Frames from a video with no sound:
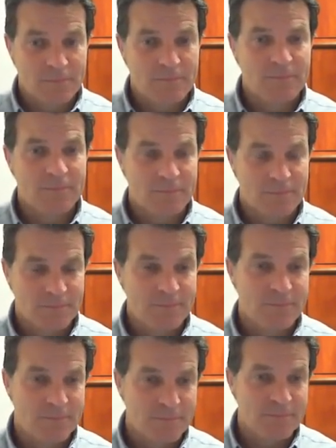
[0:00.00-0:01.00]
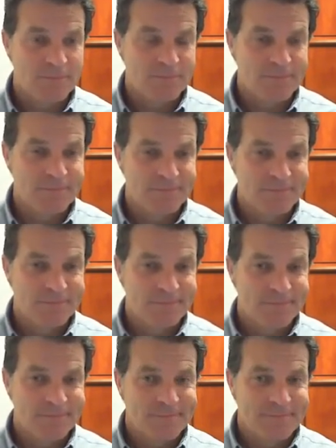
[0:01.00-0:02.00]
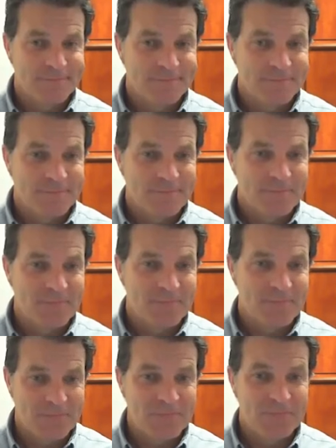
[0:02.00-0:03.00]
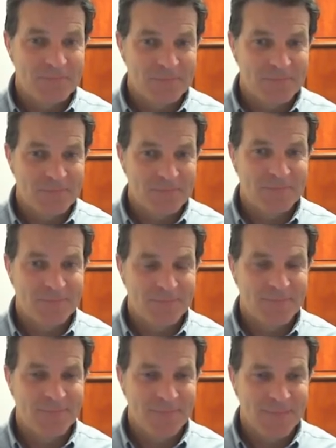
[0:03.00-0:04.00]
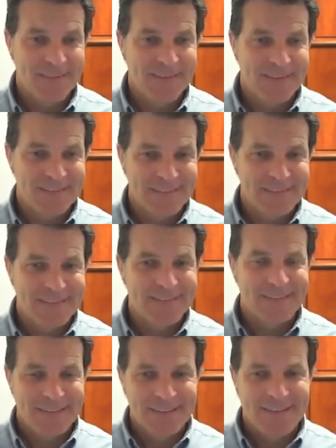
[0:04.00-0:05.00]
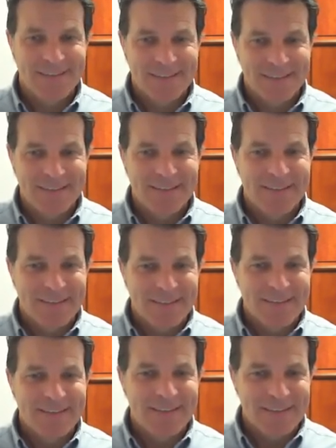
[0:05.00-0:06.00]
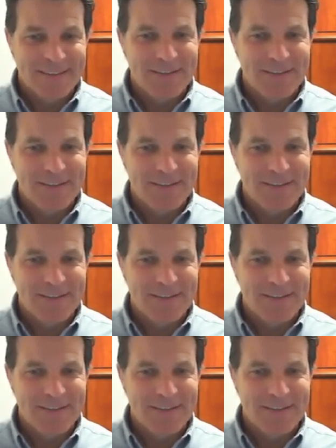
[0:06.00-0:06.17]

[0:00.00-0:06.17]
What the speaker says: No words are spoken by the person on screen.